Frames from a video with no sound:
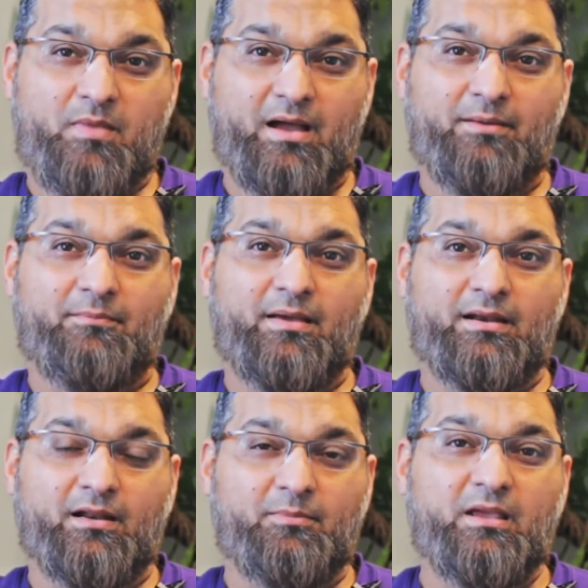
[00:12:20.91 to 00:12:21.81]
Yeah, and
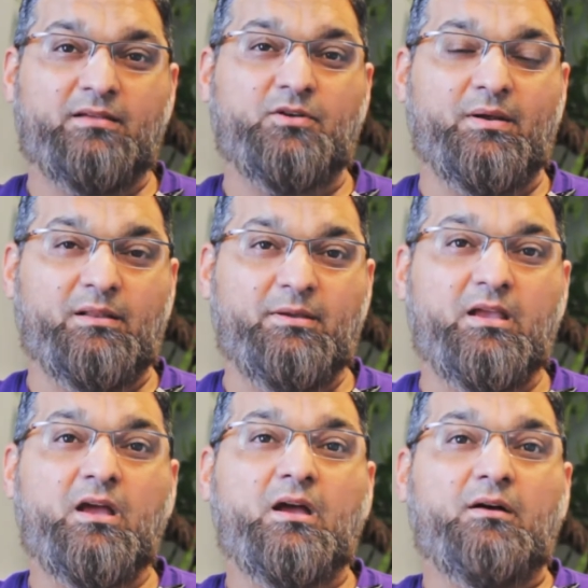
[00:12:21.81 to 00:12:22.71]
it'll
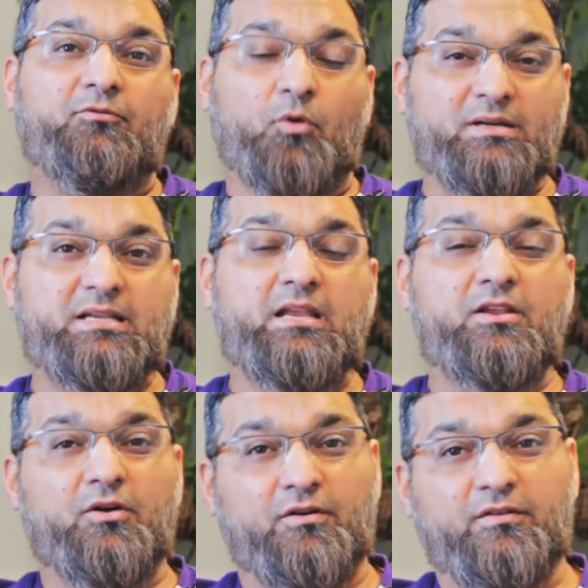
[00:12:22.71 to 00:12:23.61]
be 14
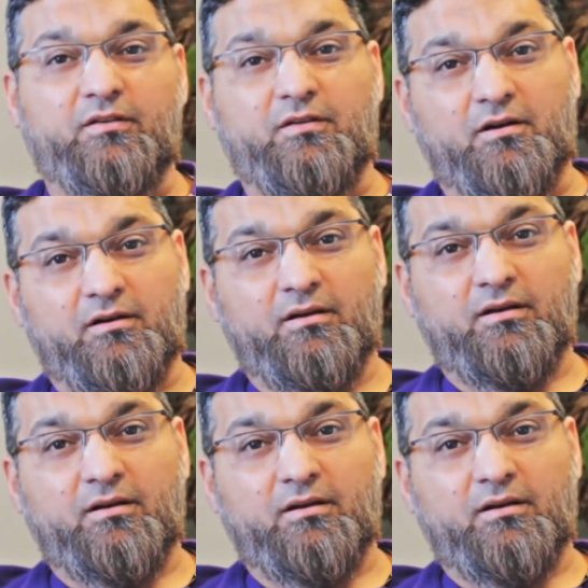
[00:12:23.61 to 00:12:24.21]
years this year.